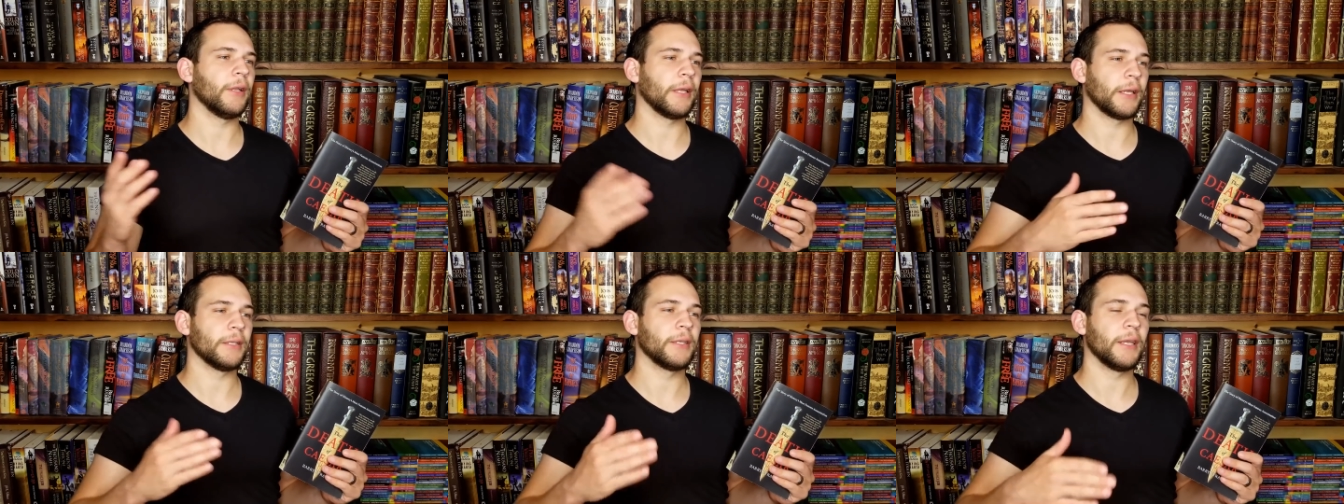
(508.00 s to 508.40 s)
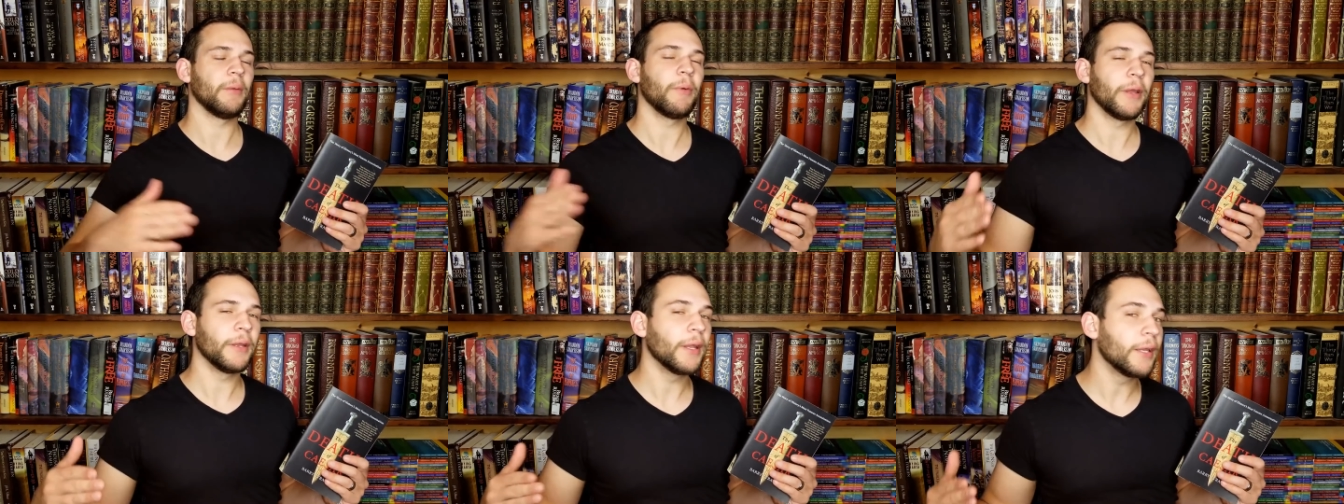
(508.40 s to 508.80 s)
like a day
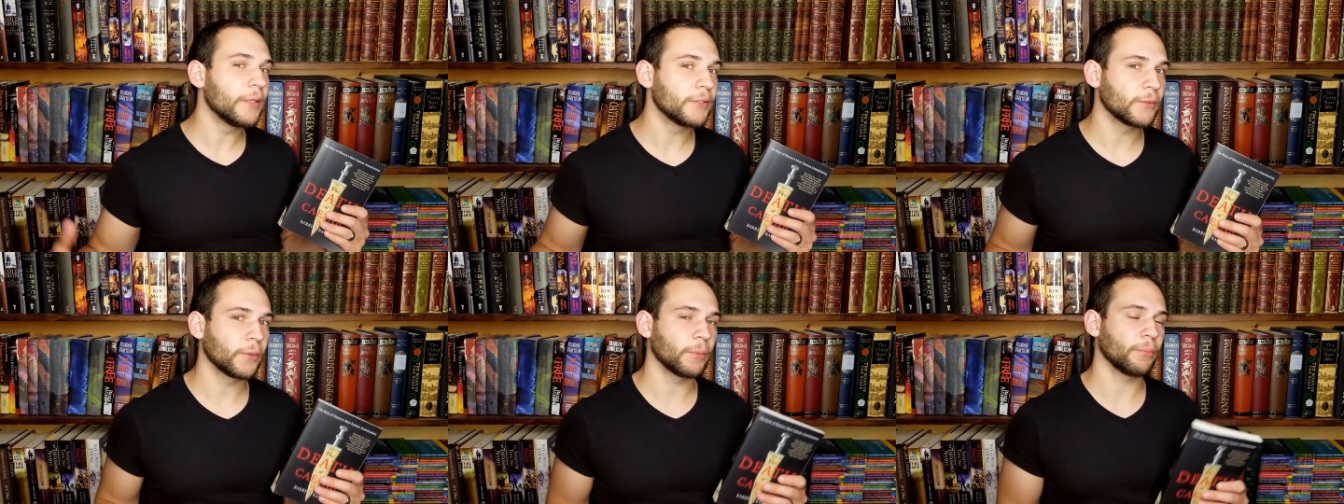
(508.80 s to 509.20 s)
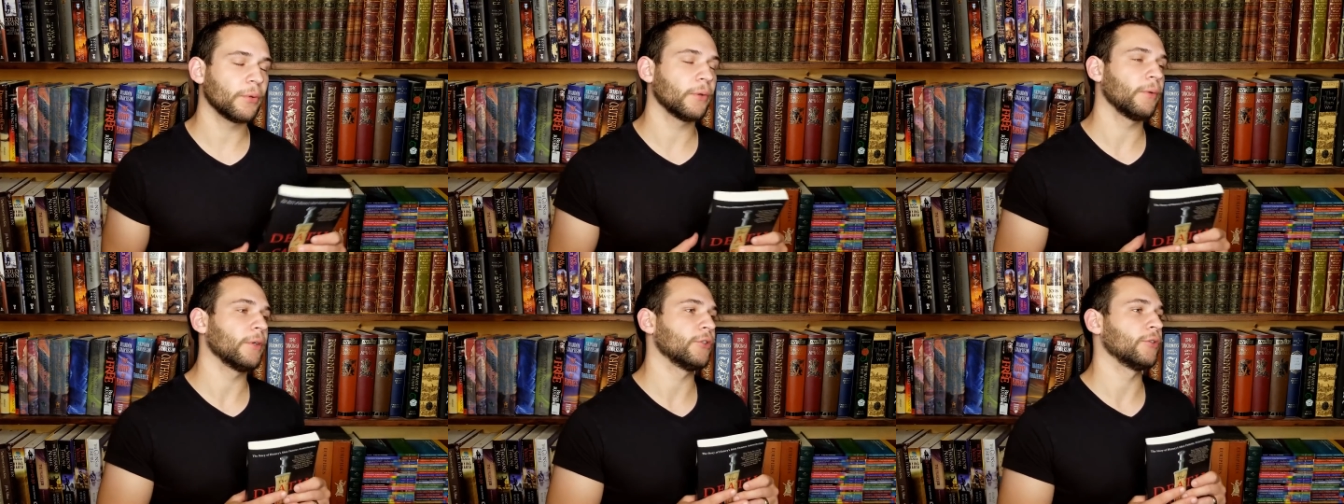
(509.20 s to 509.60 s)
by day sort of
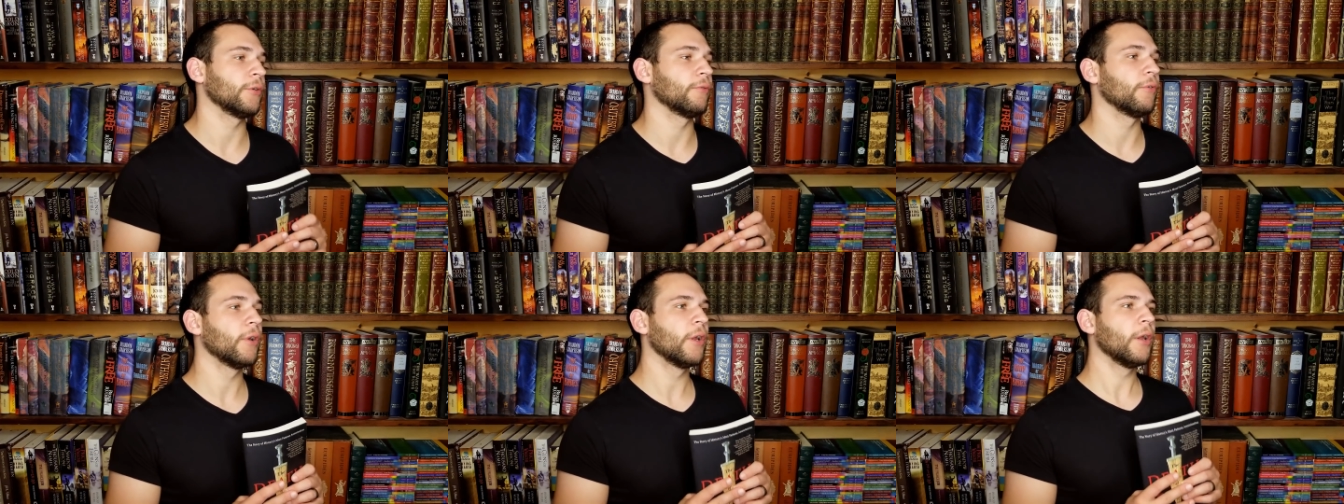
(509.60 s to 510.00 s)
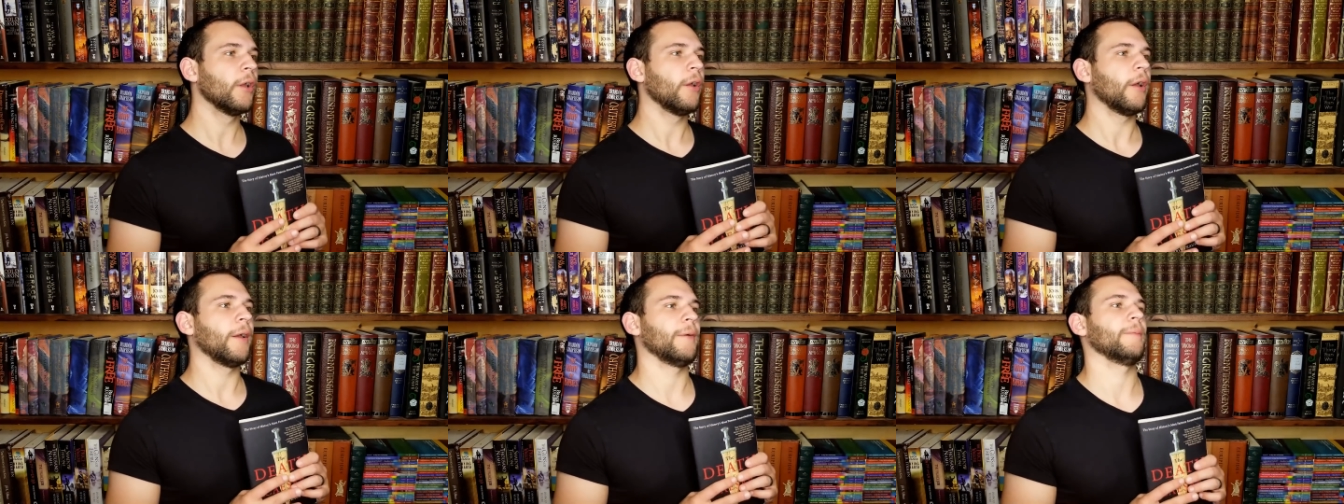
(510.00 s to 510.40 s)
progression of
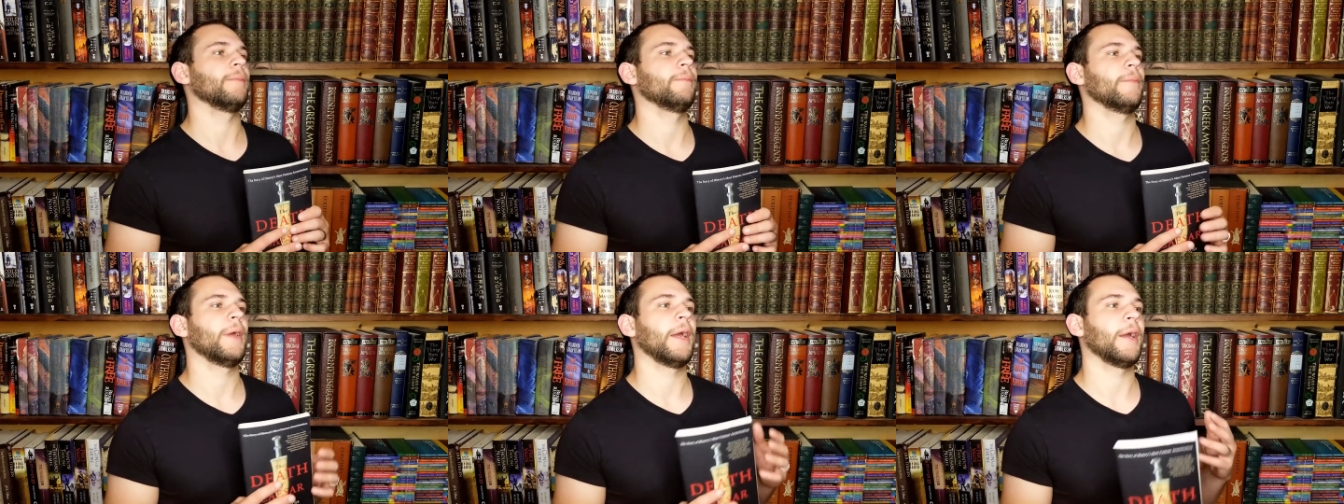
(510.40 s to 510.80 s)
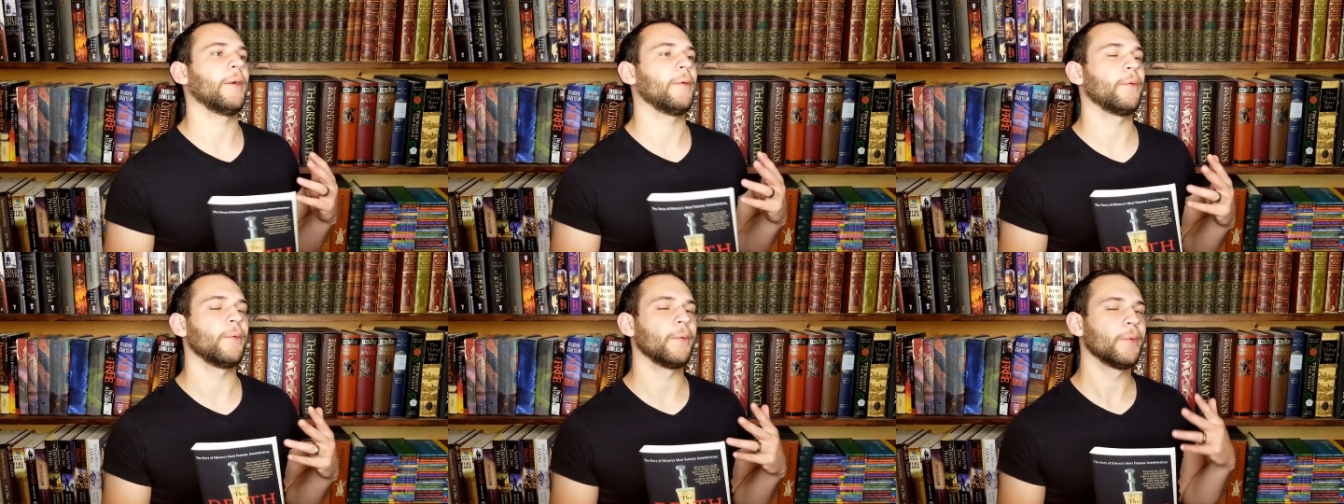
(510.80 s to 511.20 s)
um,
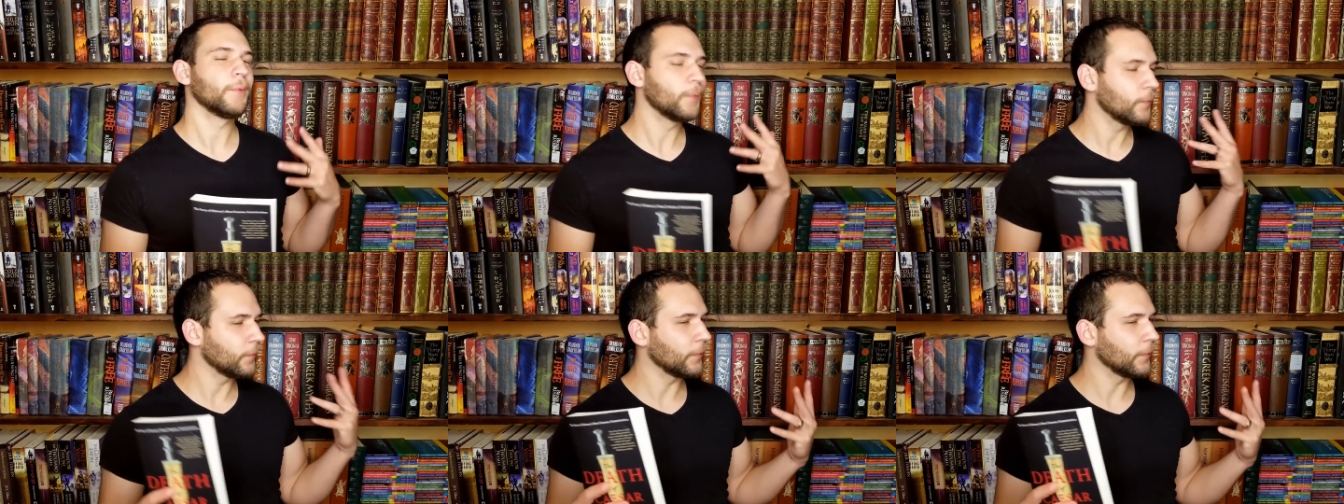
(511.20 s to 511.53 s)
how